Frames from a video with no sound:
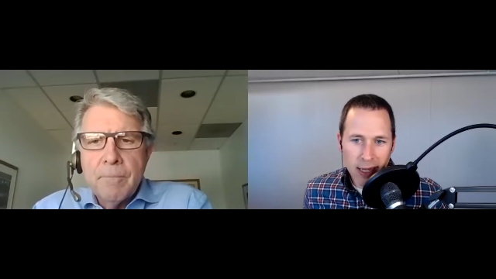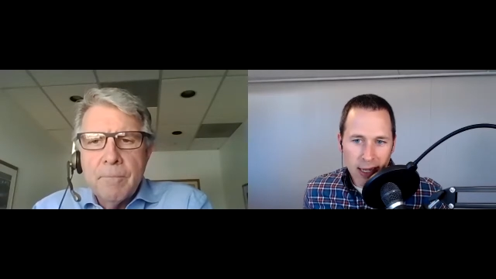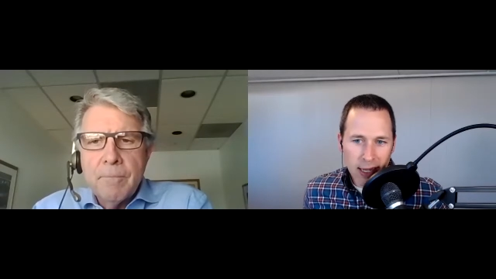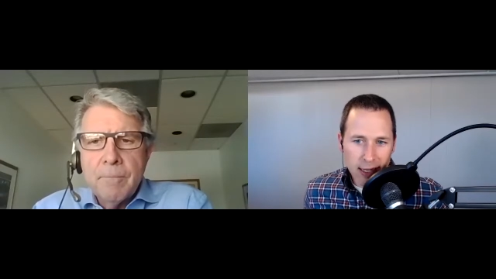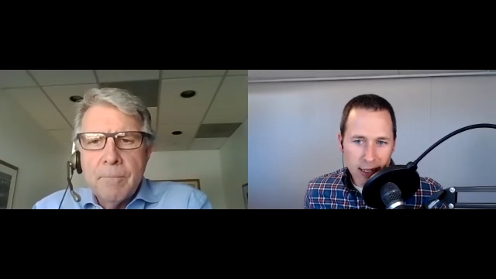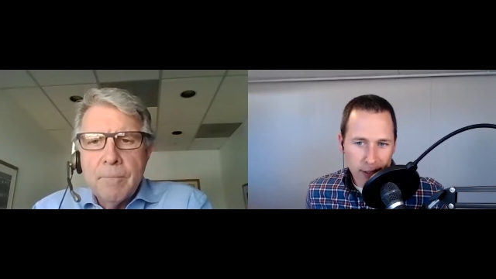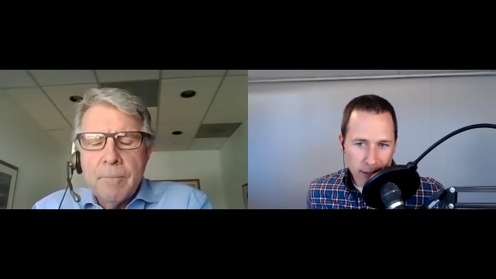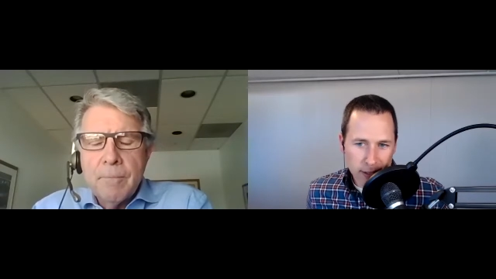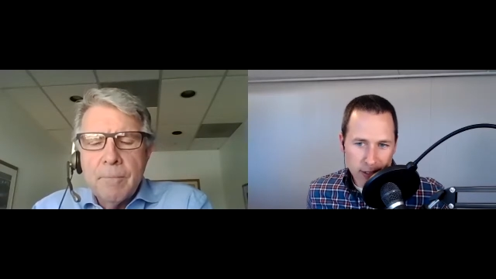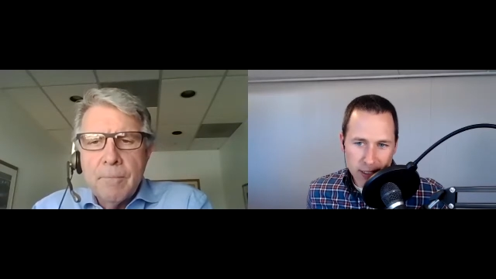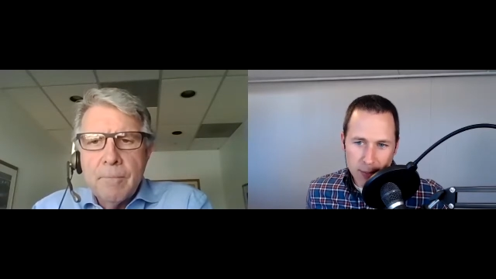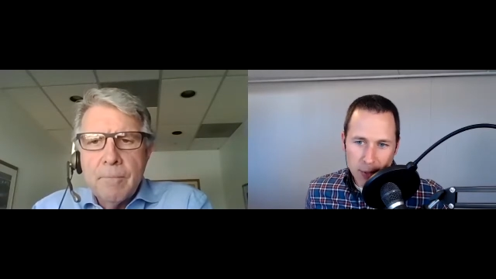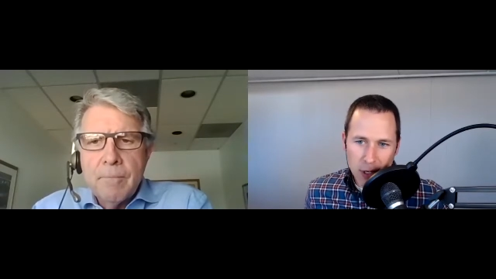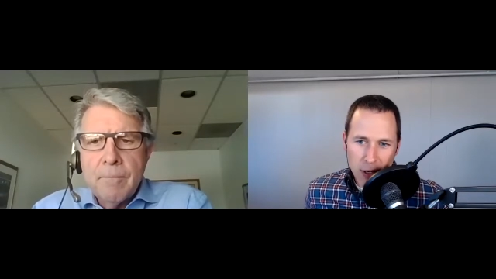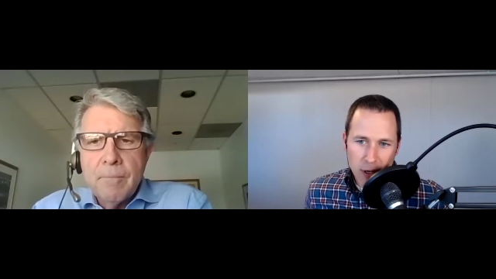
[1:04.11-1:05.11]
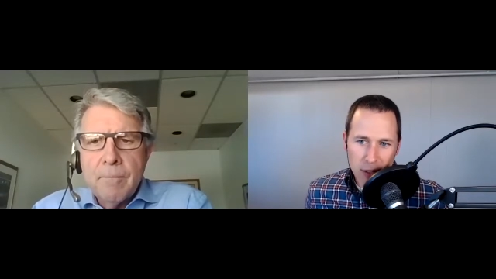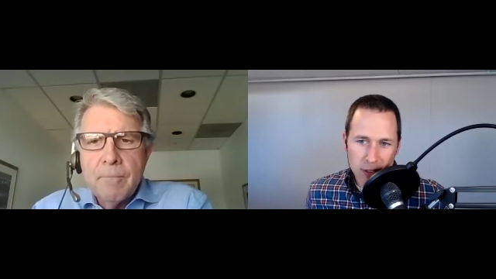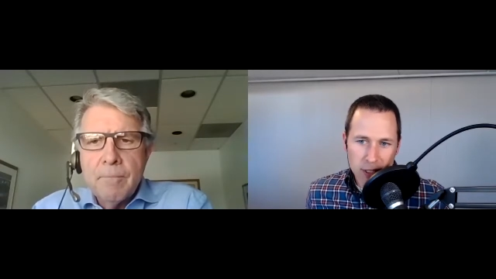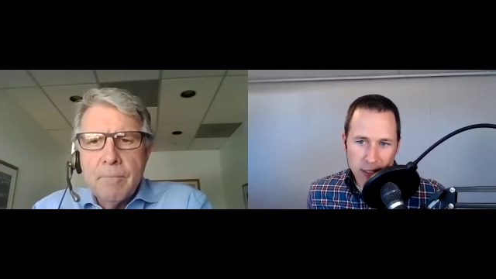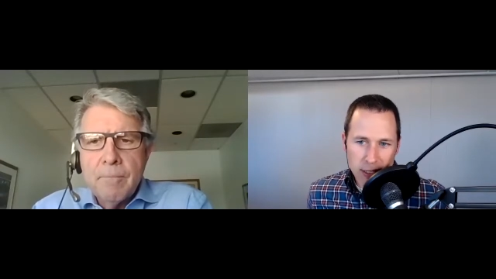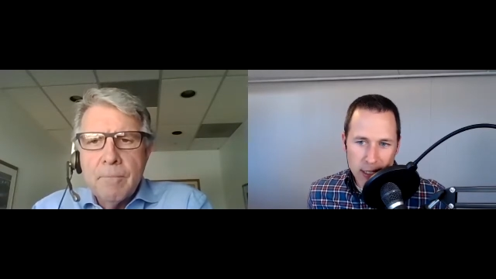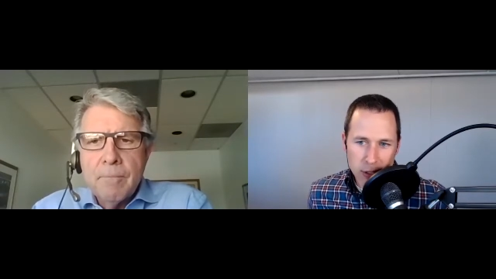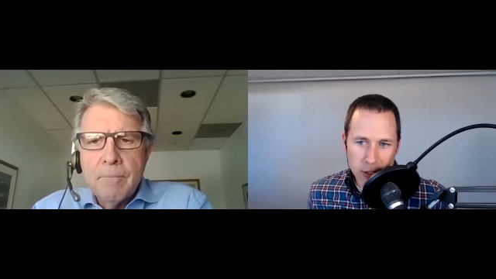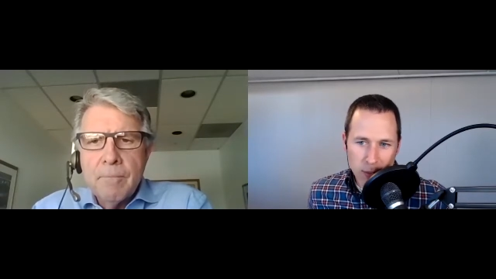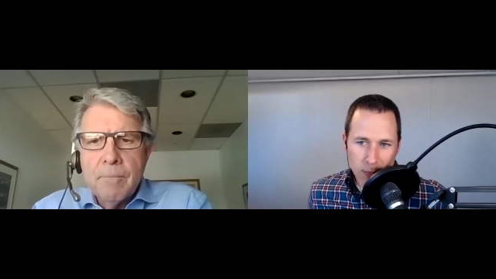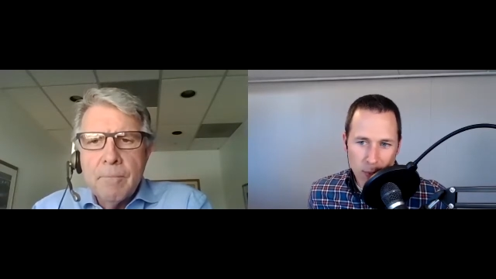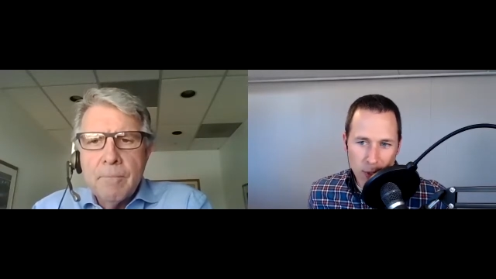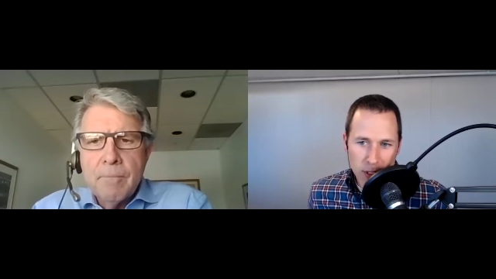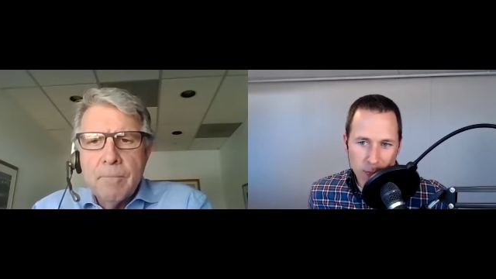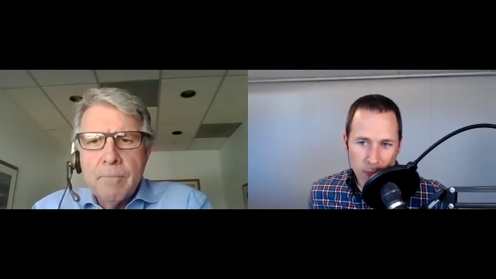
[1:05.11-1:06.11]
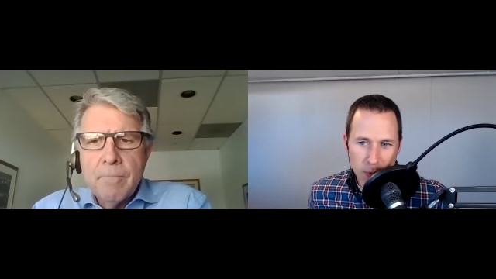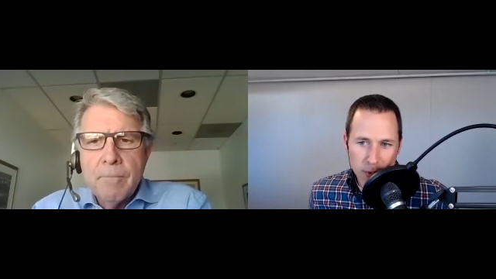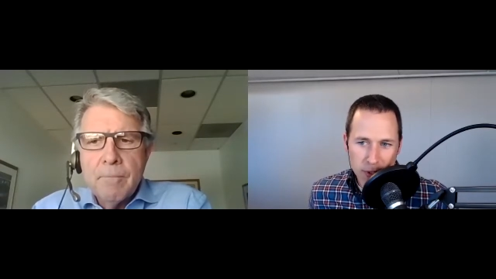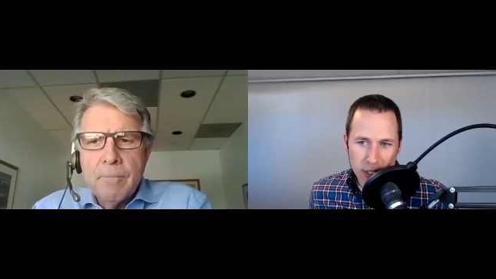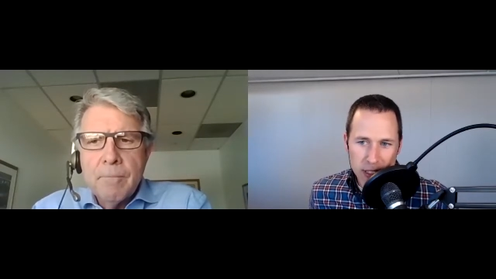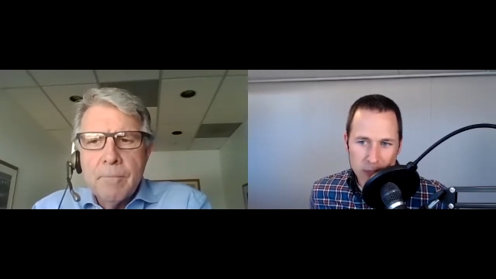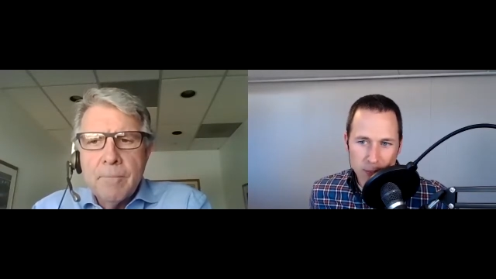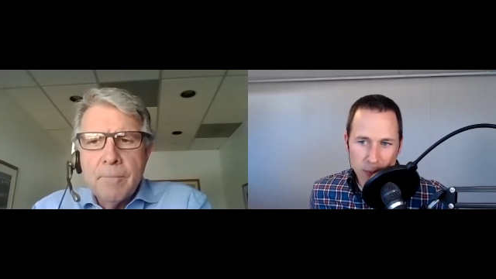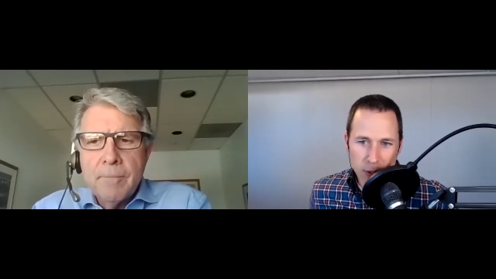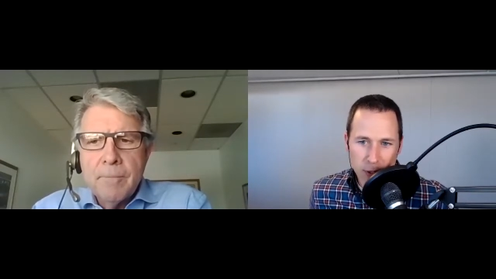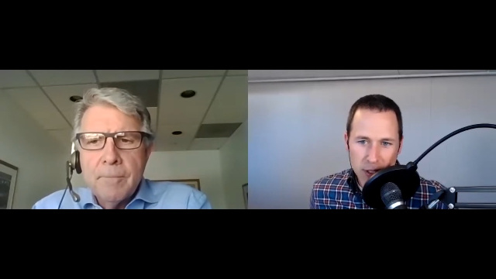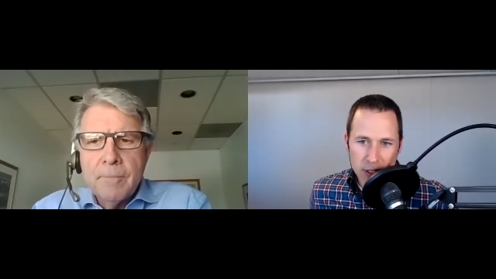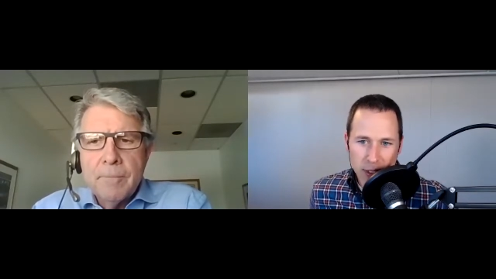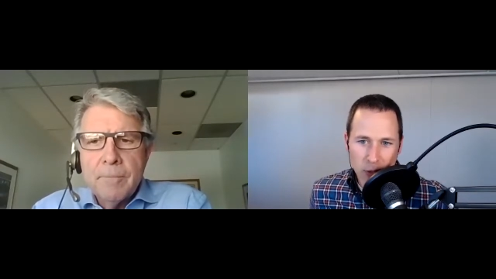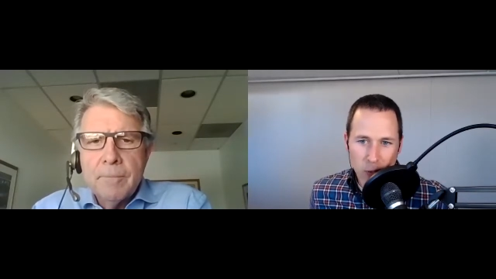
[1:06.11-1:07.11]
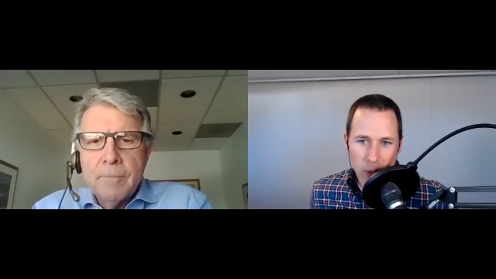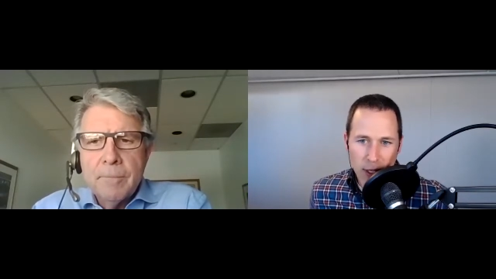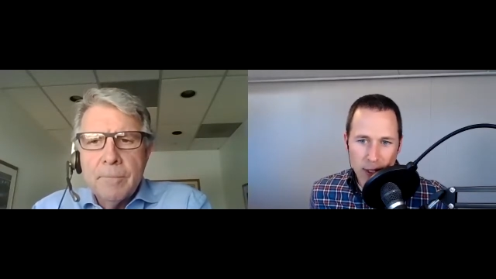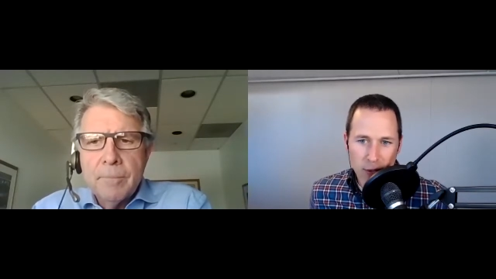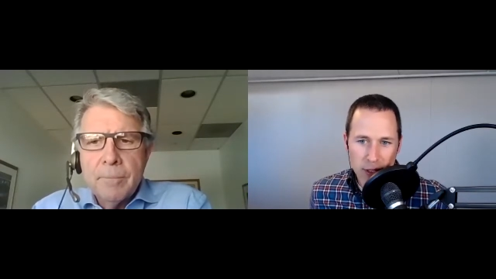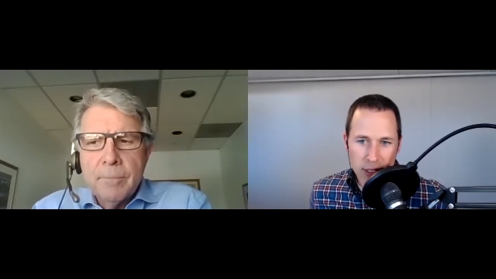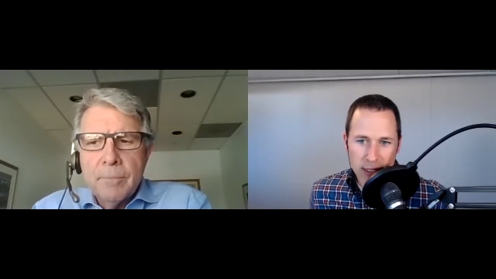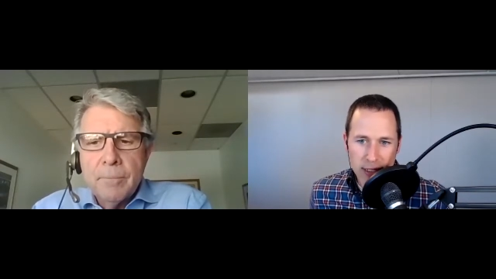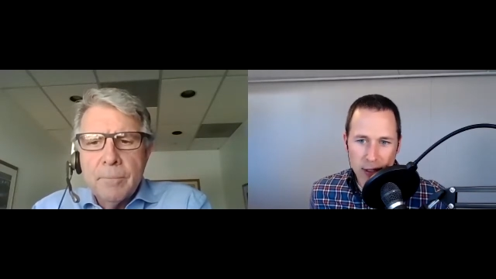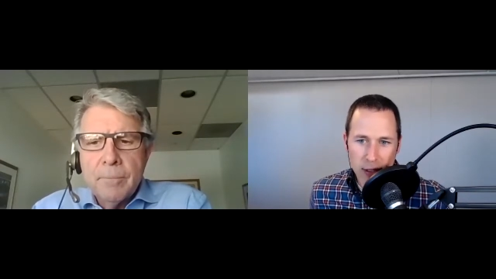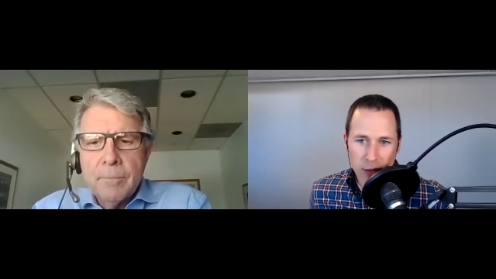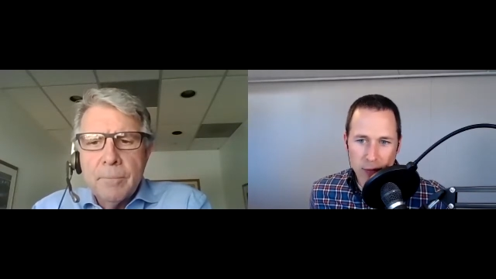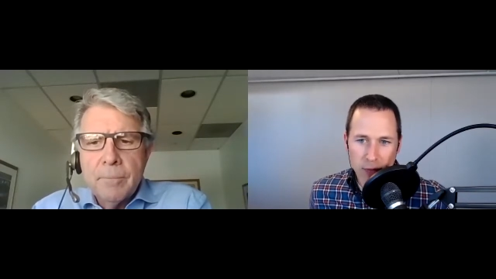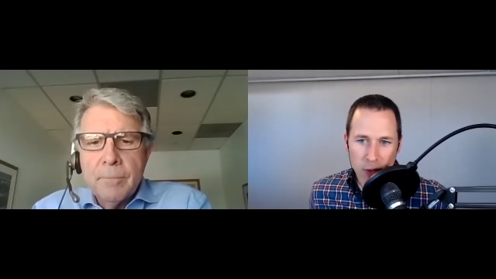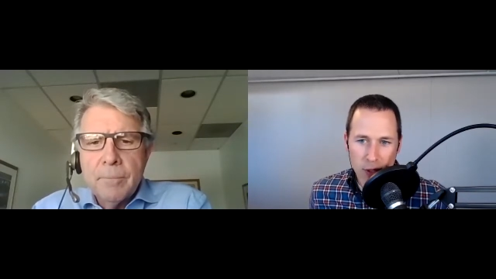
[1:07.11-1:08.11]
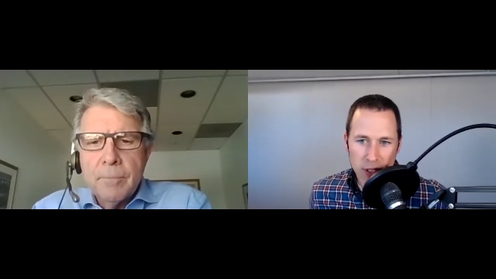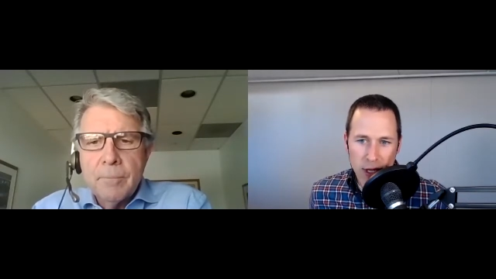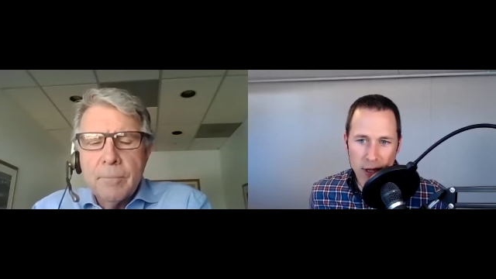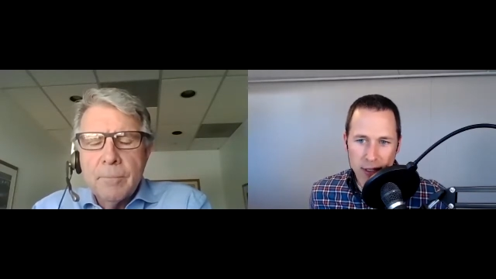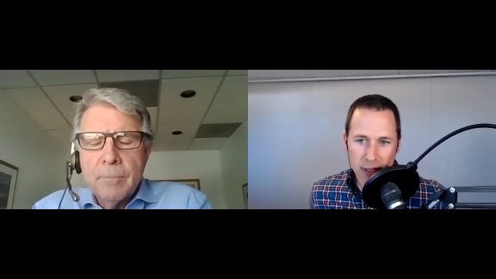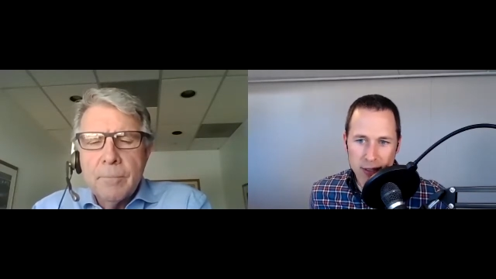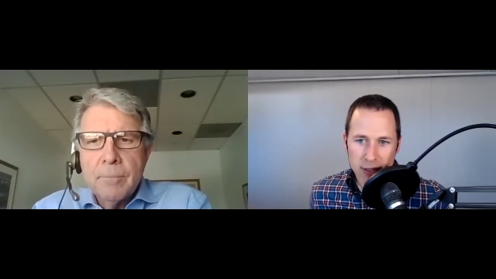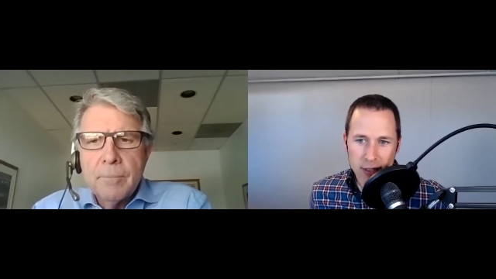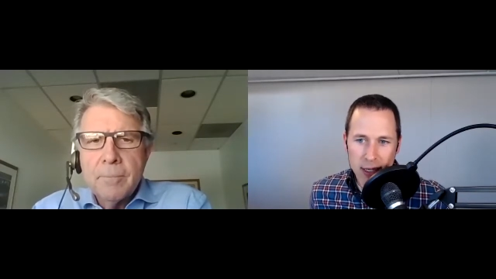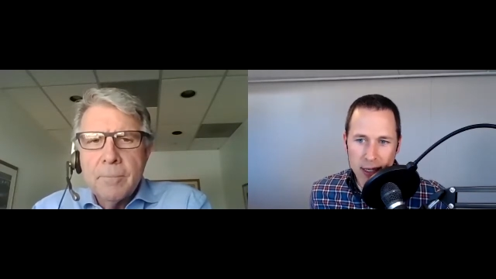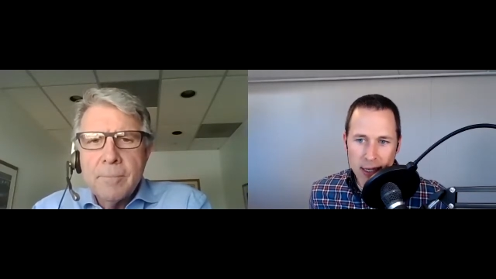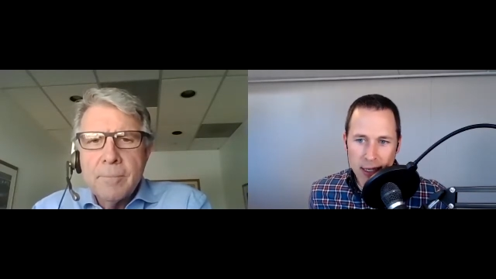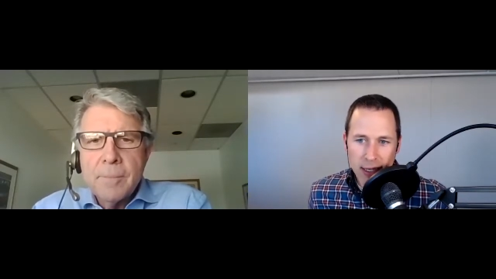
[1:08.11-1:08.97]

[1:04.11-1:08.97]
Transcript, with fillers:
Speaker 1: He conducts seminars that teaches the principles in his books in greater detail for his audience.